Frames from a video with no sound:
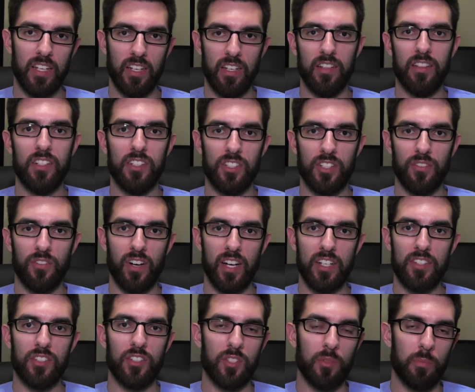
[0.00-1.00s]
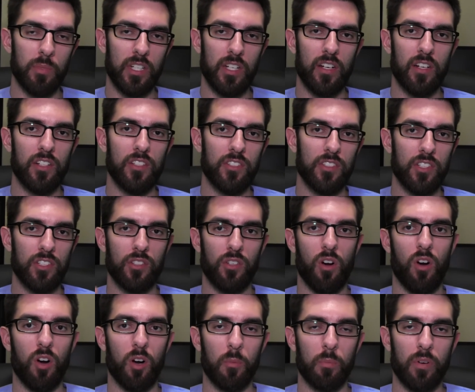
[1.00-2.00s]
in these devices because these
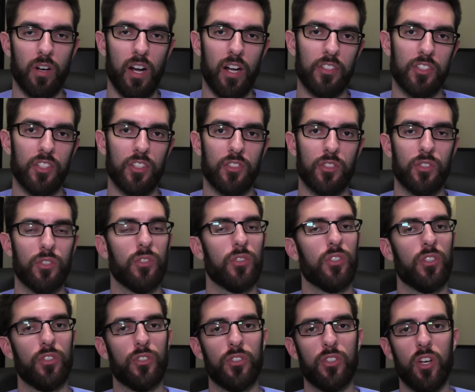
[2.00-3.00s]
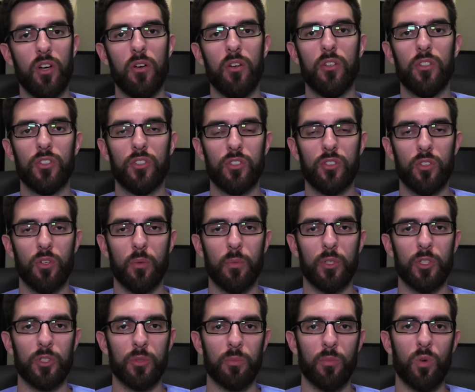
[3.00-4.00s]
ARM processors are so, so
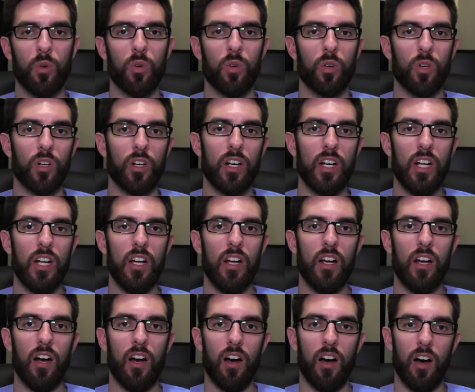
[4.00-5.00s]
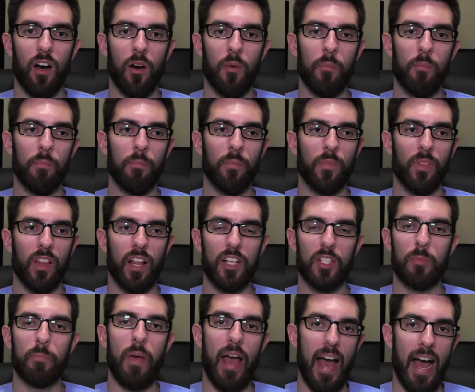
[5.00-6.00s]
much more uh,
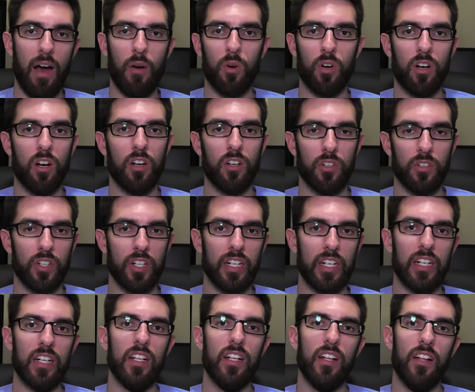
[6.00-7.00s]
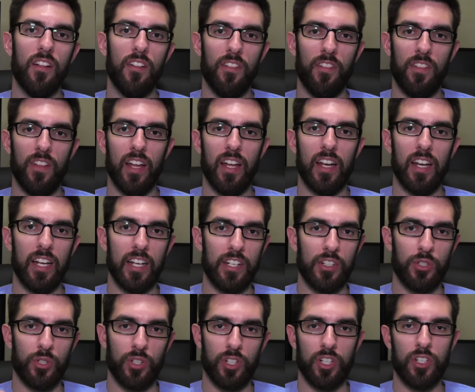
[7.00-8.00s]
less power hungry than
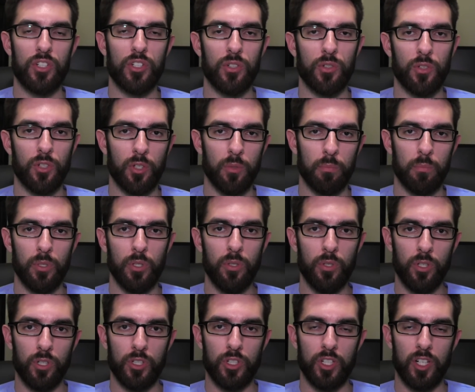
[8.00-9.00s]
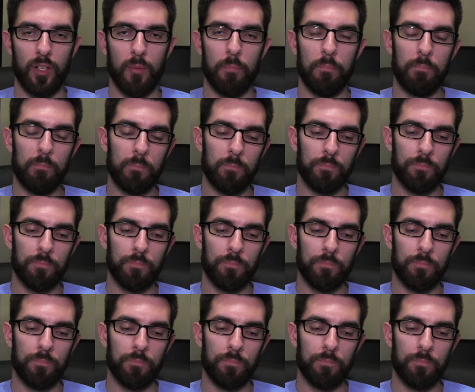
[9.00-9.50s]
a traditional computer chip,